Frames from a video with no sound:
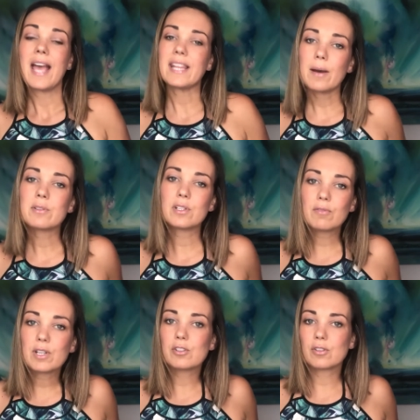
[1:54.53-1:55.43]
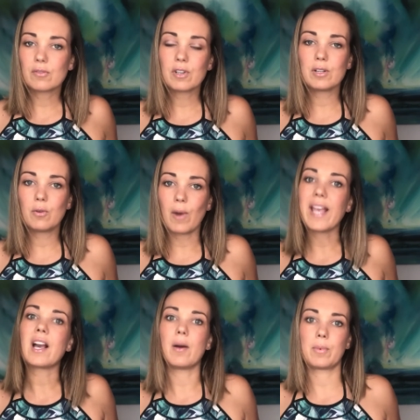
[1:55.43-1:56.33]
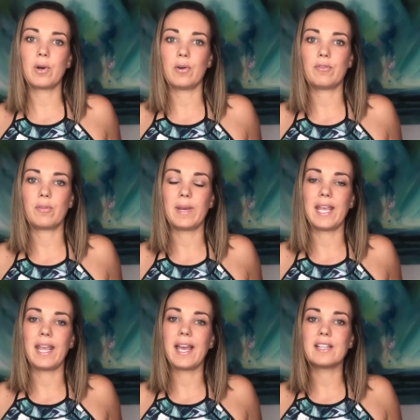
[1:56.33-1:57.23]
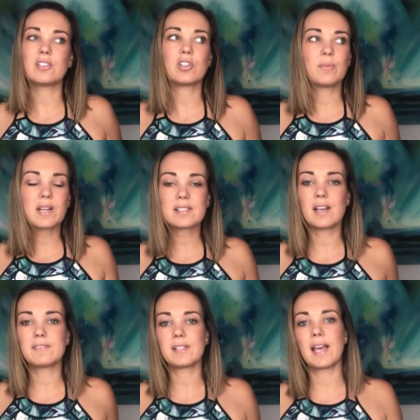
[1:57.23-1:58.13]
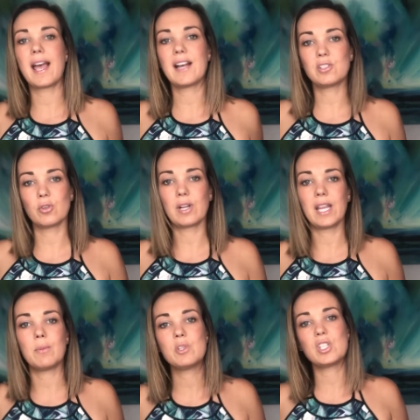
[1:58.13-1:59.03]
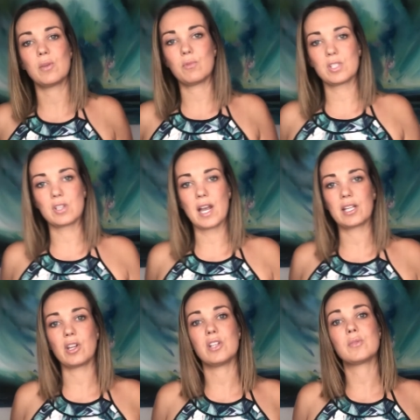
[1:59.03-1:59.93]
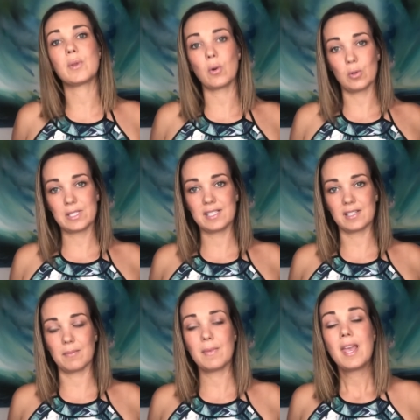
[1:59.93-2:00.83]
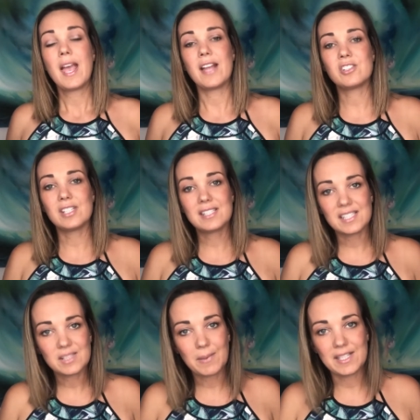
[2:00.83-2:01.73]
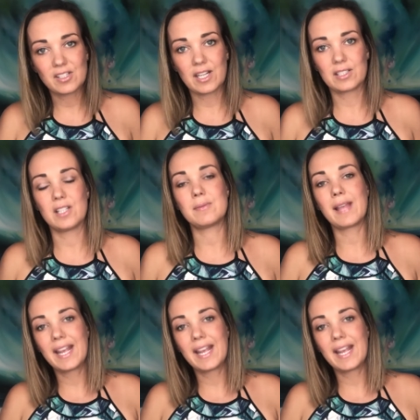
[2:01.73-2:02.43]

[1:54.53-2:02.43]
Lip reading: and that was a real wake-up call for me. And 2 months after that, our daughter Imogen was diagnosed with autism, and she's since been diagnosed with